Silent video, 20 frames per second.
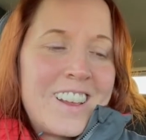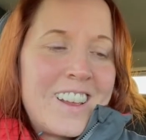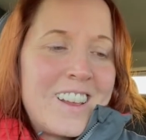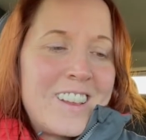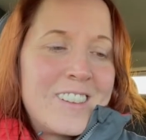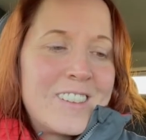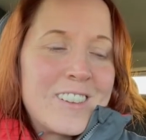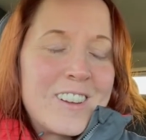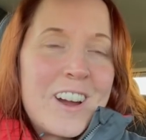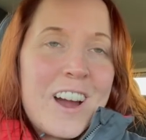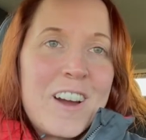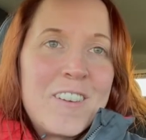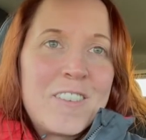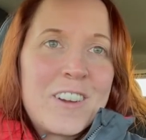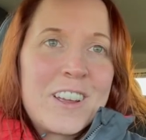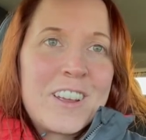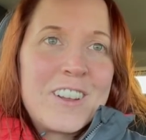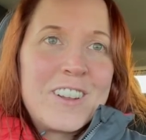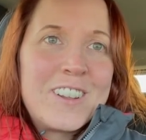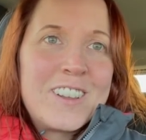So have a
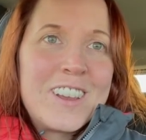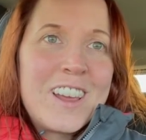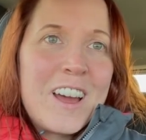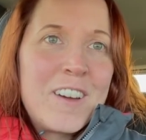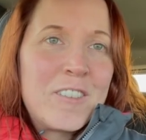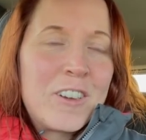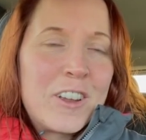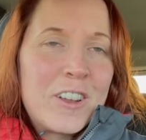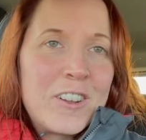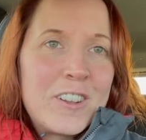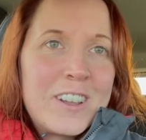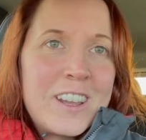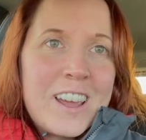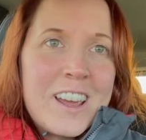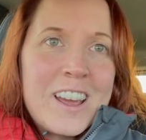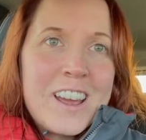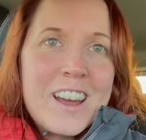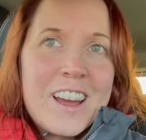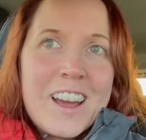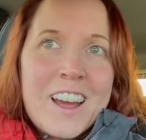good have a good
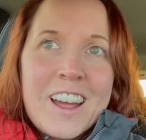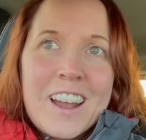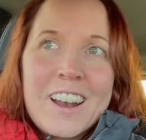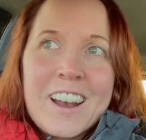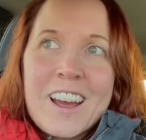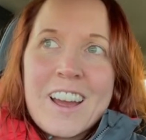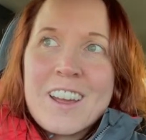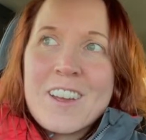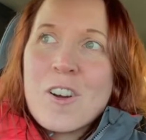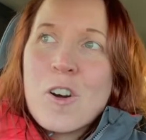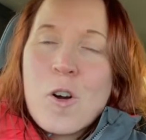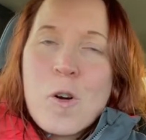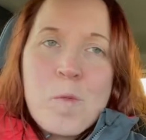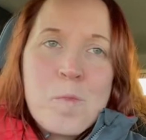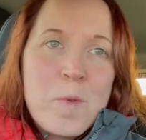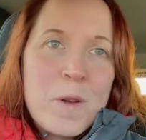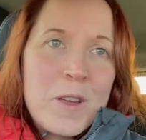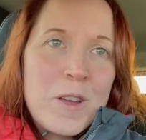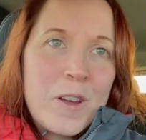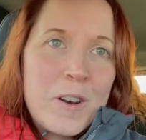day and I
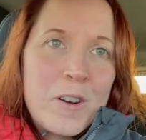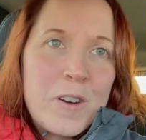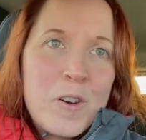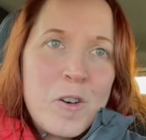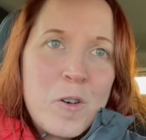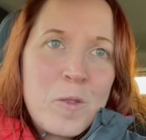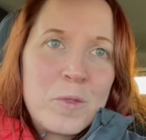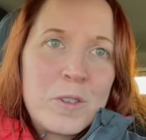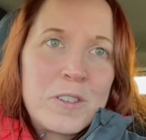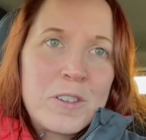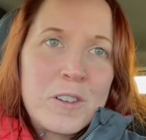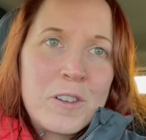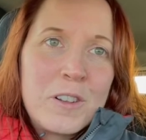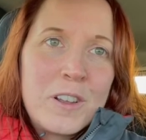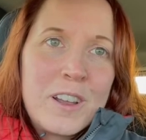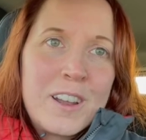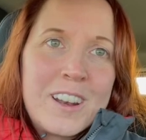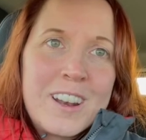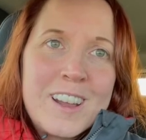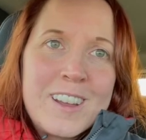hope your
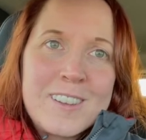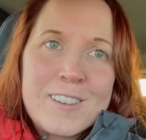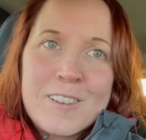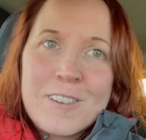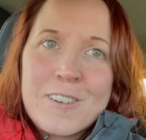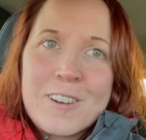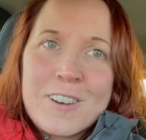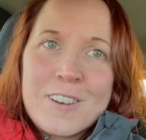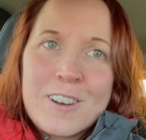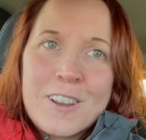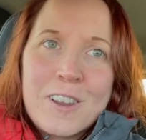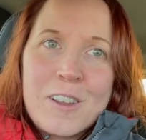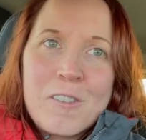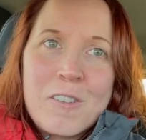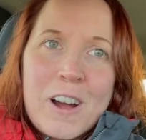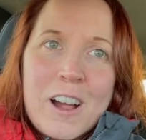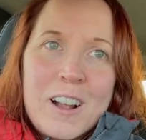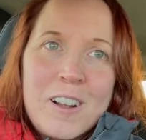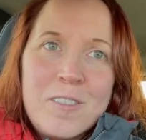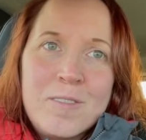homeschooling is going really
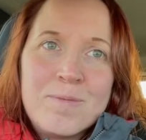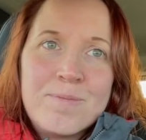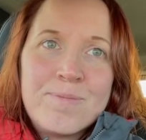well.